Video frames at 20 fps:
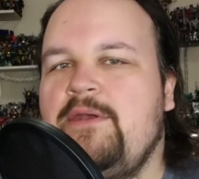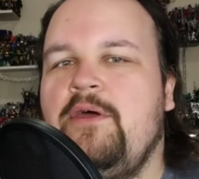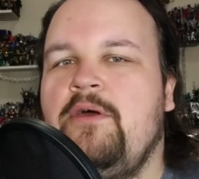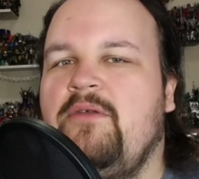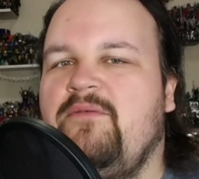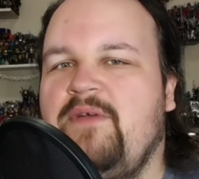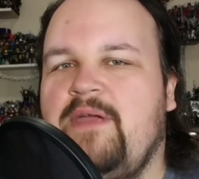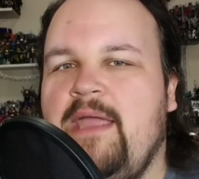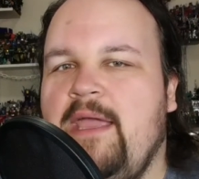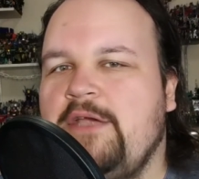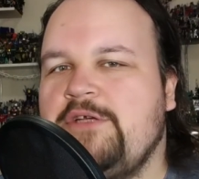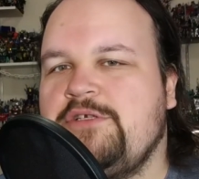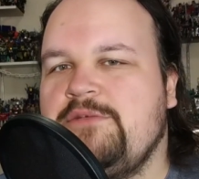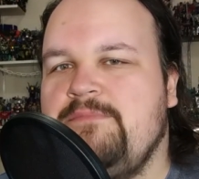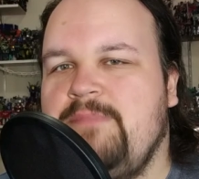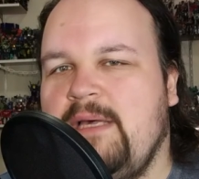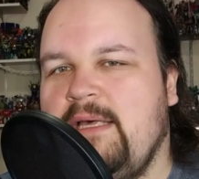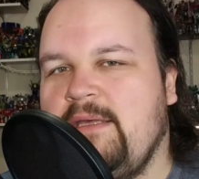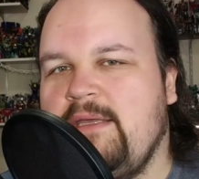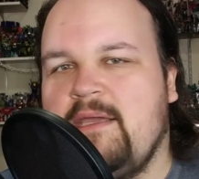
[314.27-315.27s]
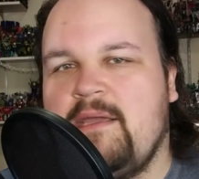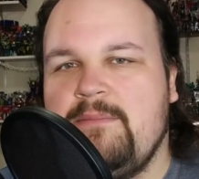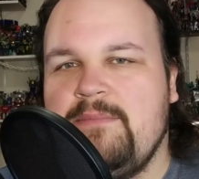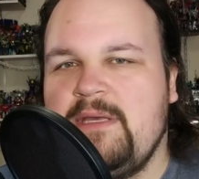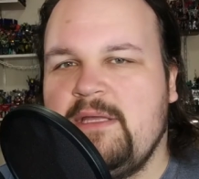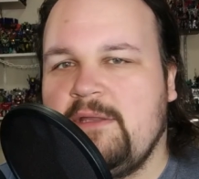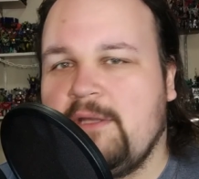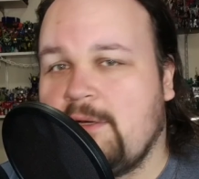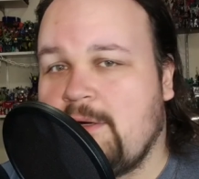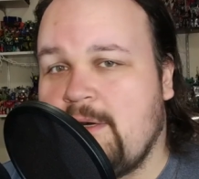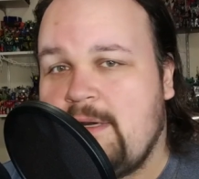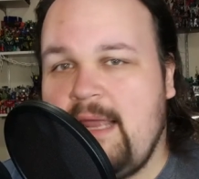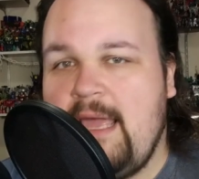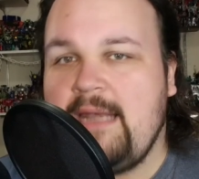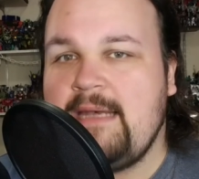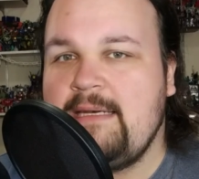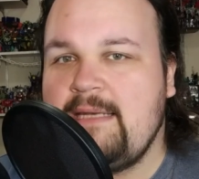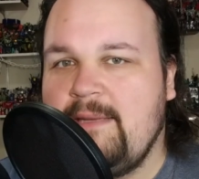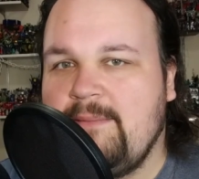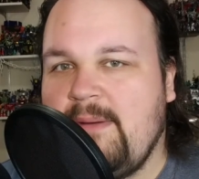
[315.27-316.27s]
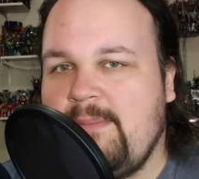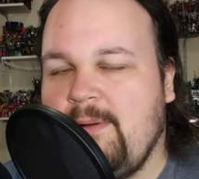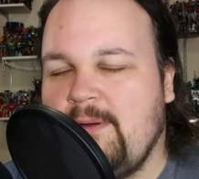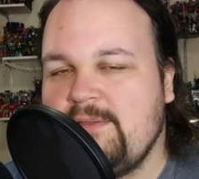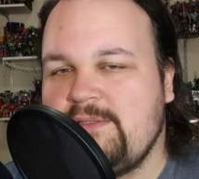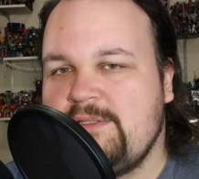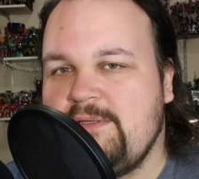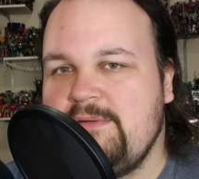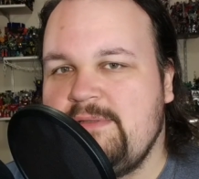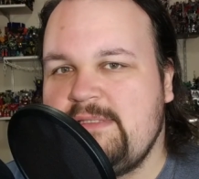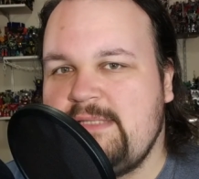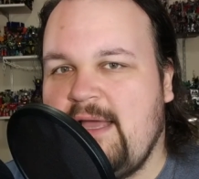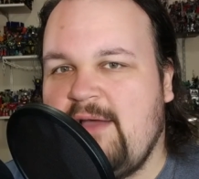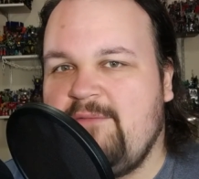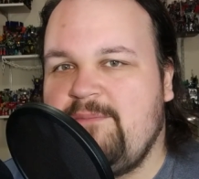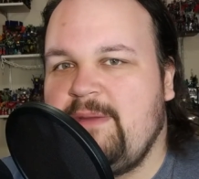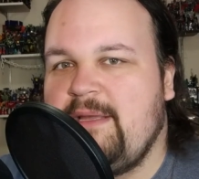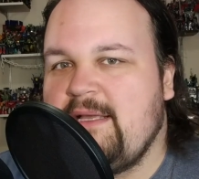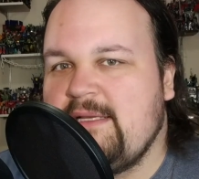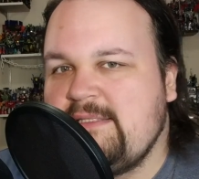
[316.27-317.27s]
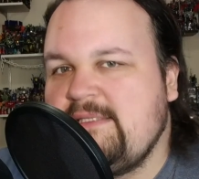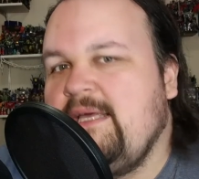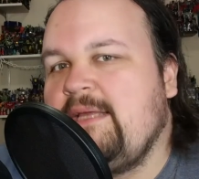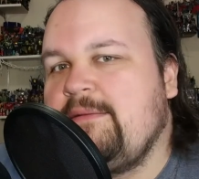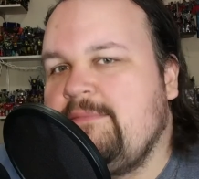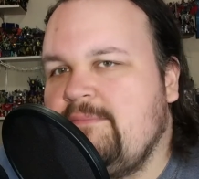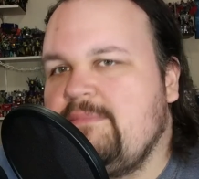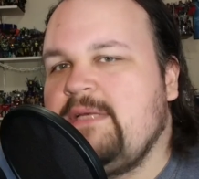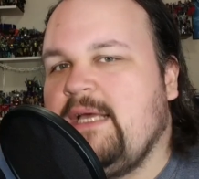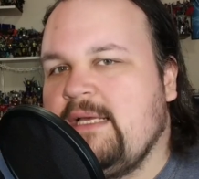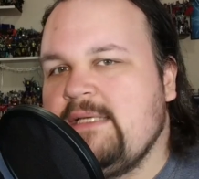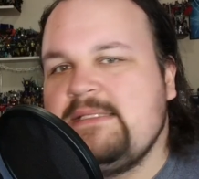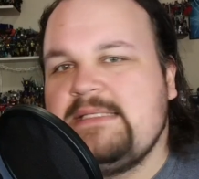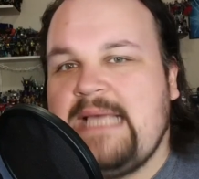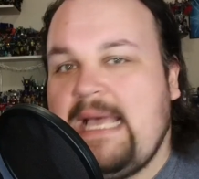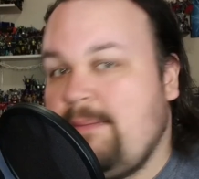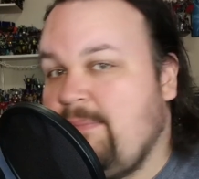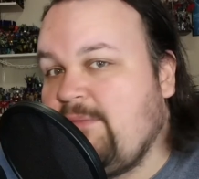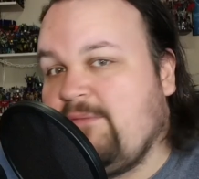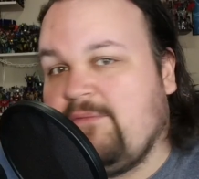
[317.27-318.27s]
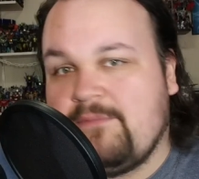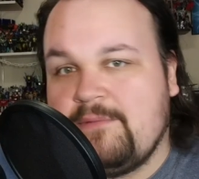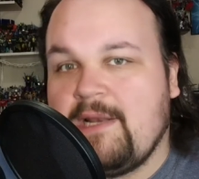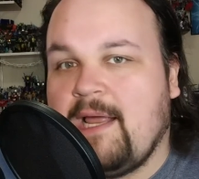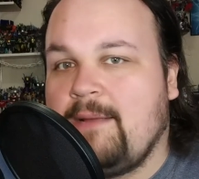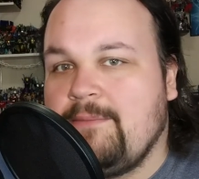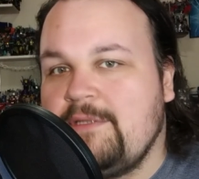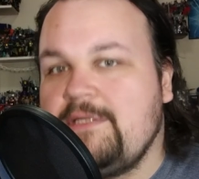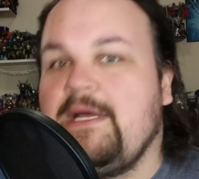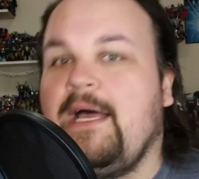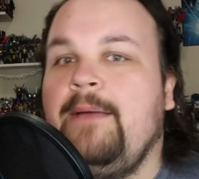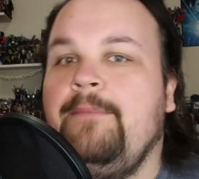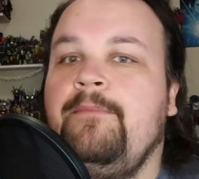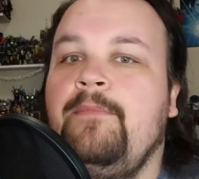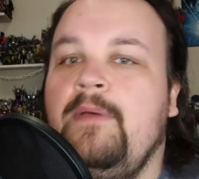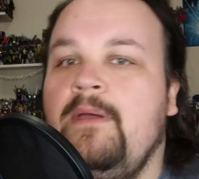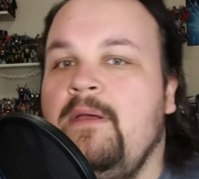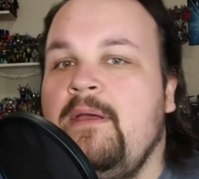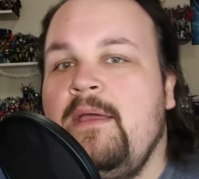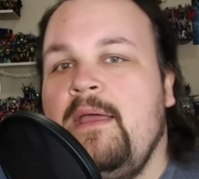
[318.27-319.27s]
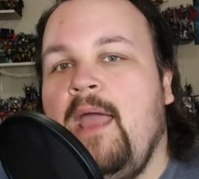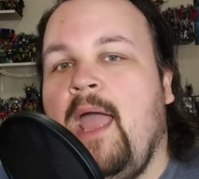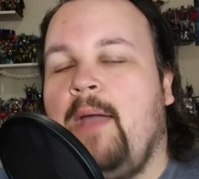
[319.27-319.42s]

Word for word: Hit the notification bell. You can be alerted anytime I post new stuff, because that does happen from time to time.